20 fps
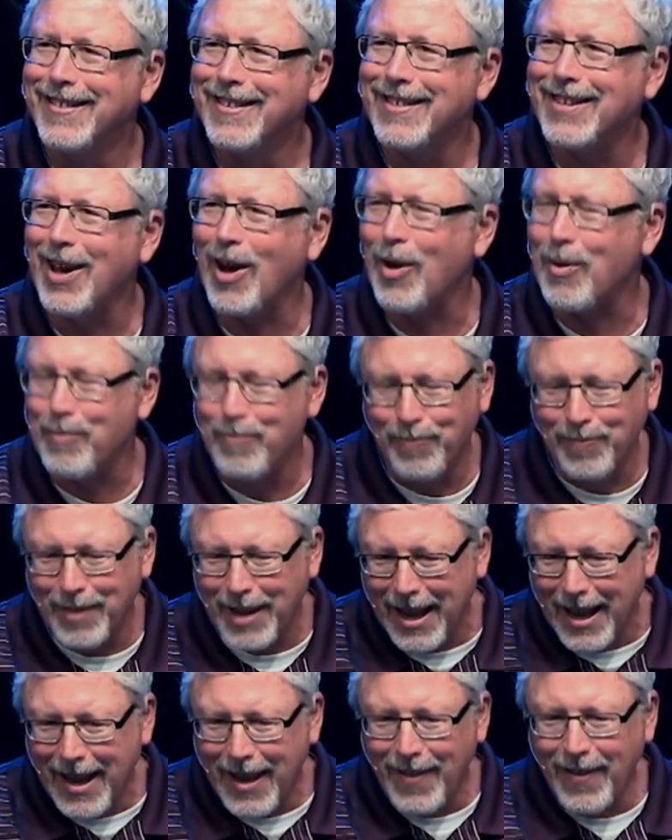So,
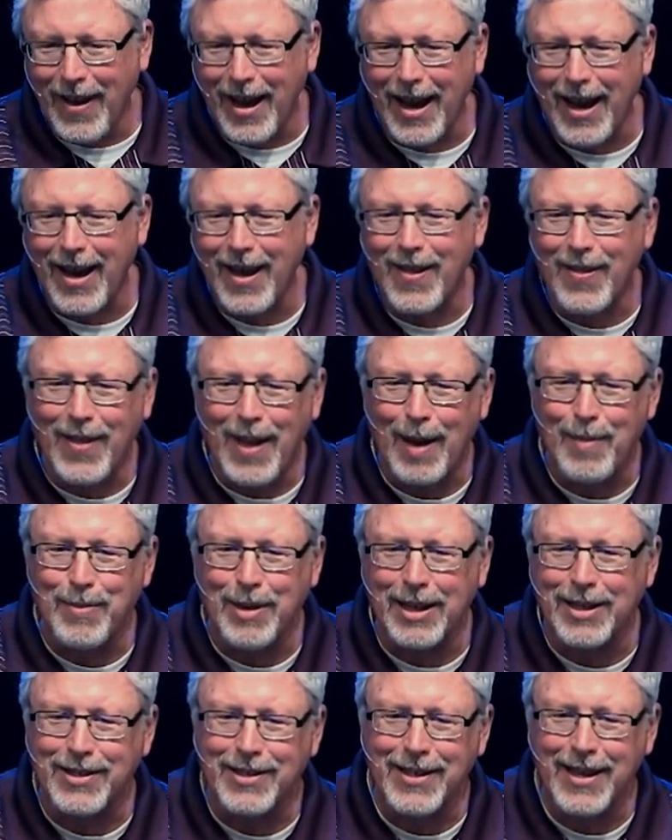the, that
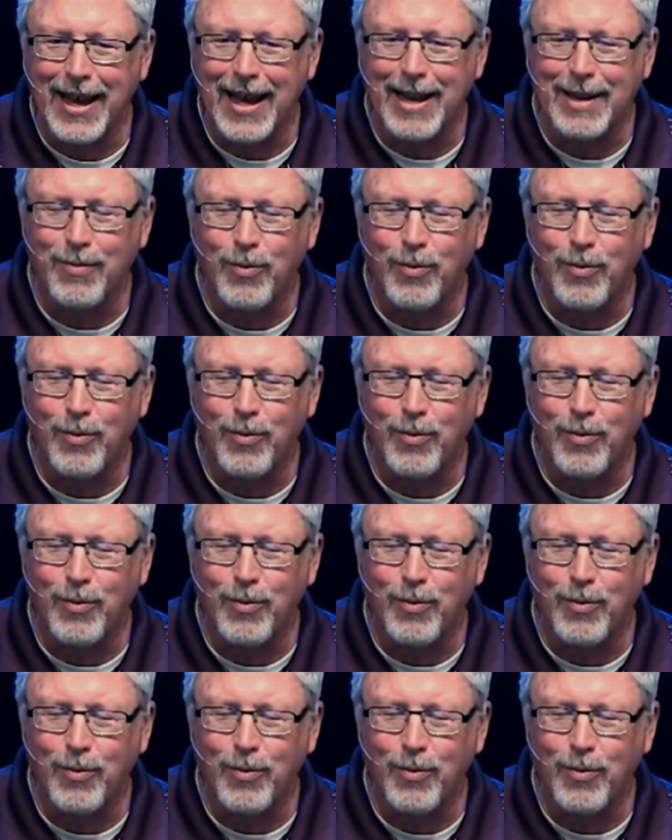being said,